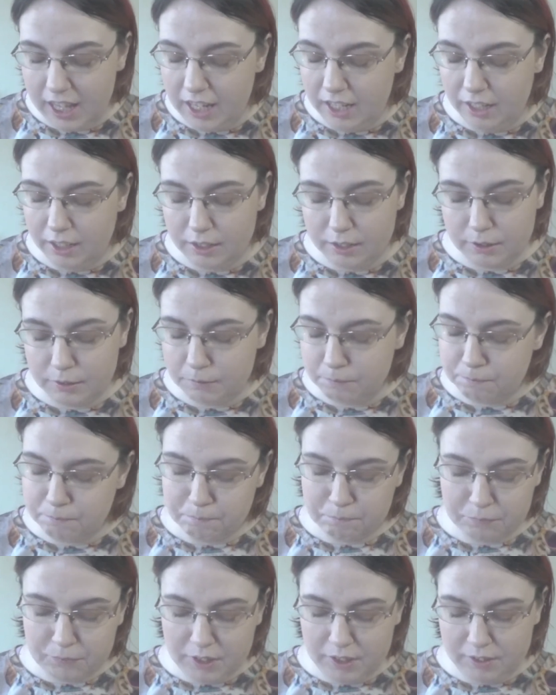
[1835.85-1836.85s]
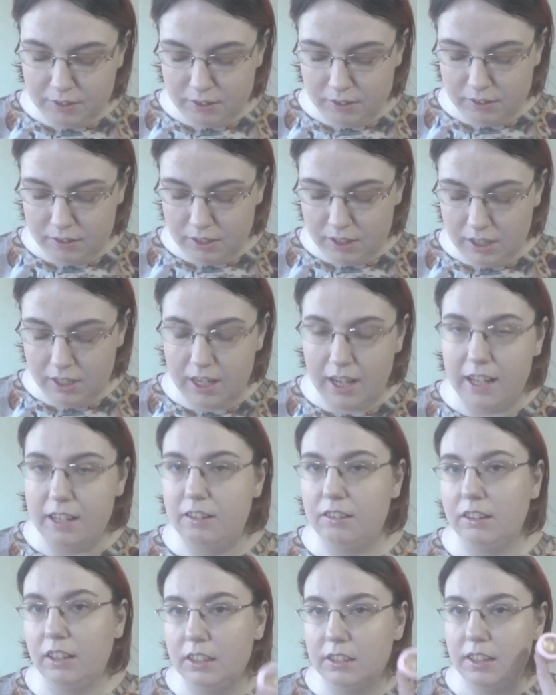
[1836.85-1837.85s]
And this is in
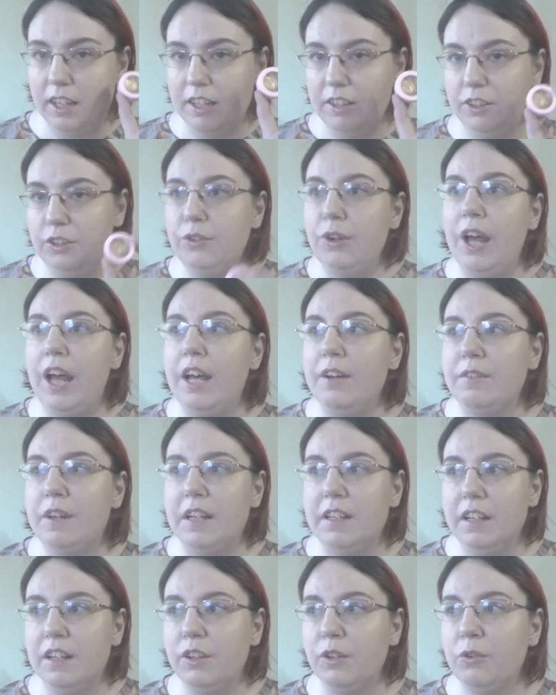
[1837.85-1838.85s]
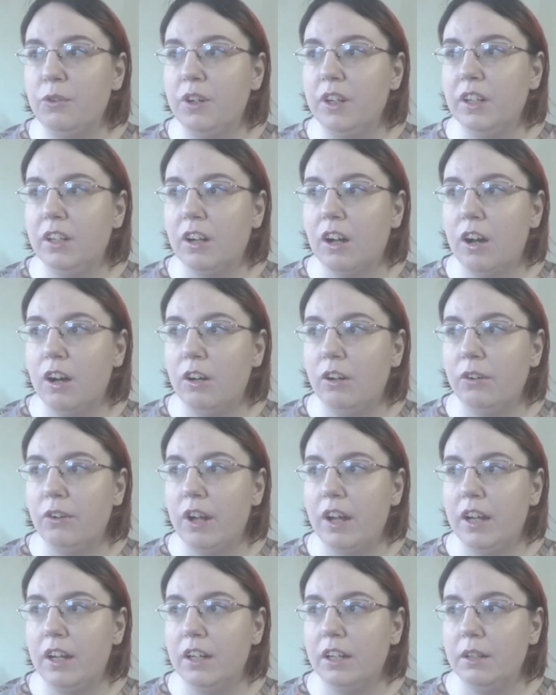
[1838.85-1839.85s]
Ice Latte. I do have another one called
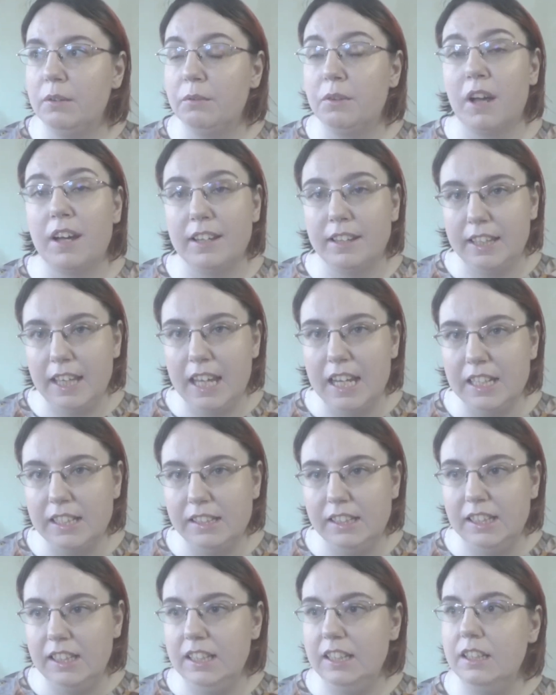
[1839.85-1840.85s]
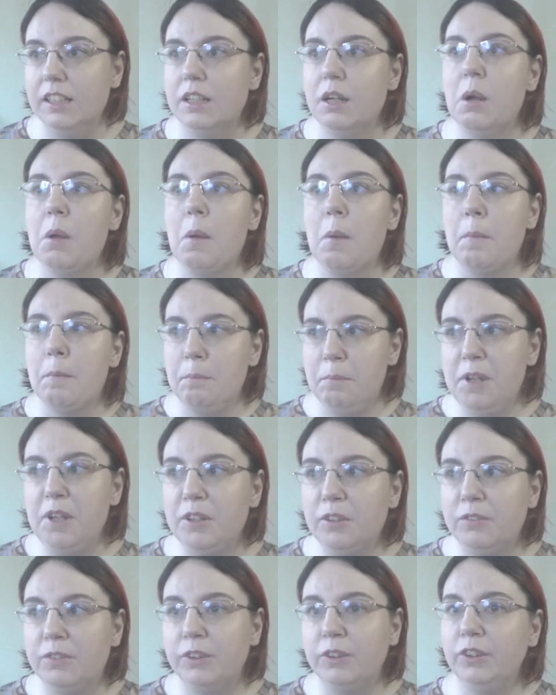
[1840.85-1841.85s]
Cotton Candy.
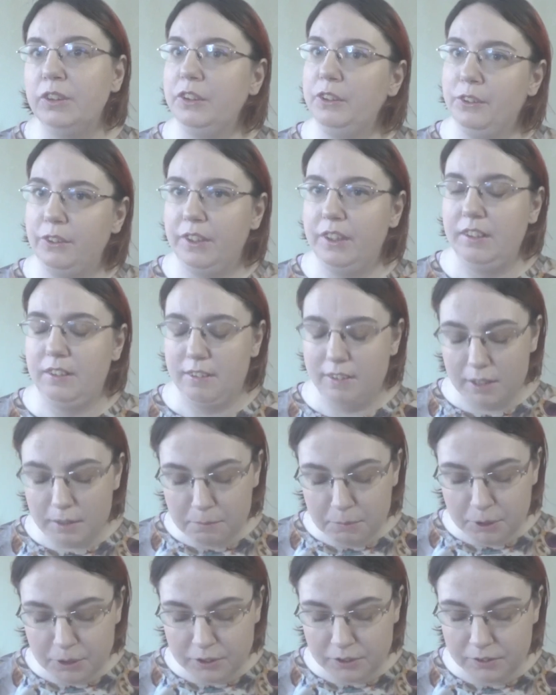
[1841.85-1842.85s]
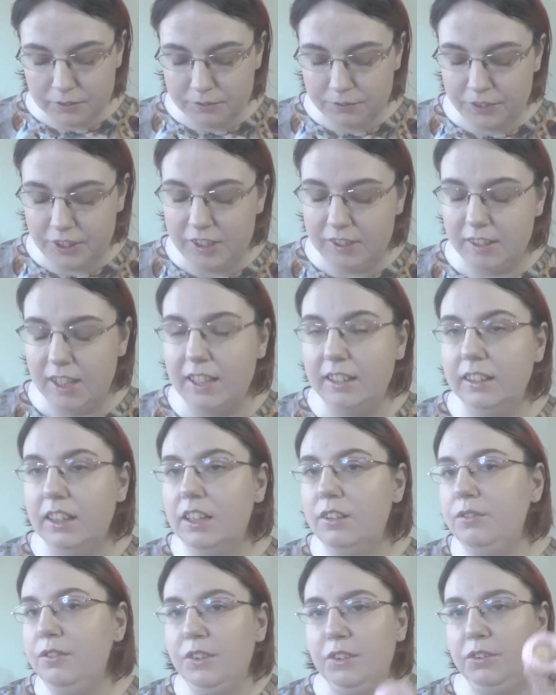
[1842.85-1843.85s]
Beautiful during the summer. This I
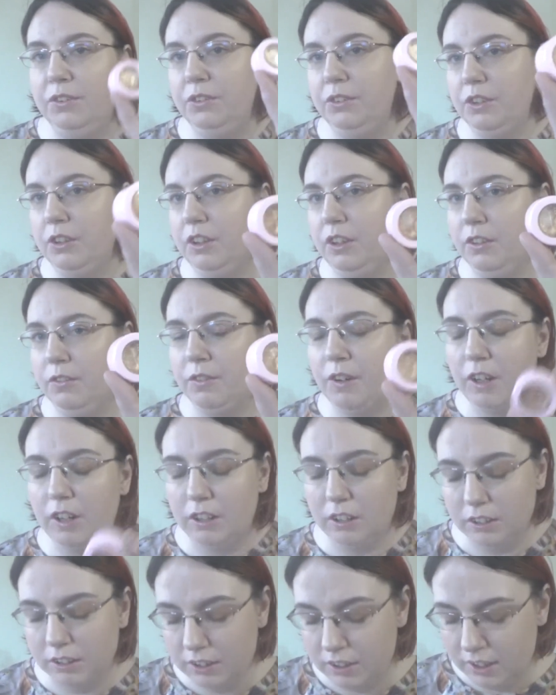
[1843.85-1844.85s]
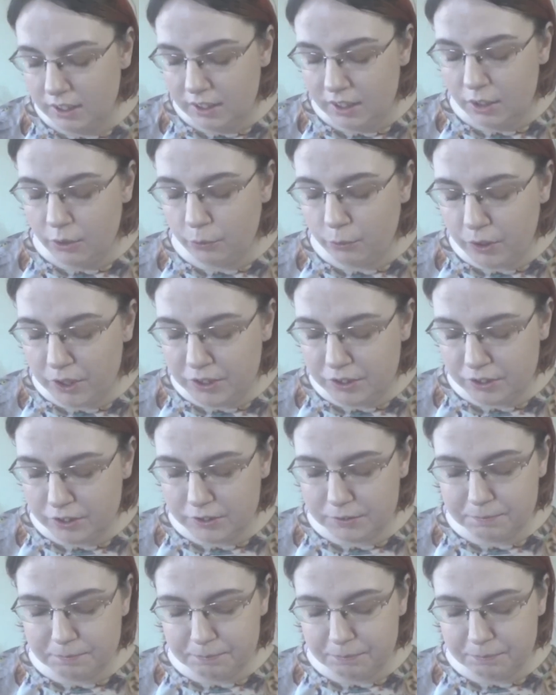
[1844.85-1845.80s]
love during the fall, winter.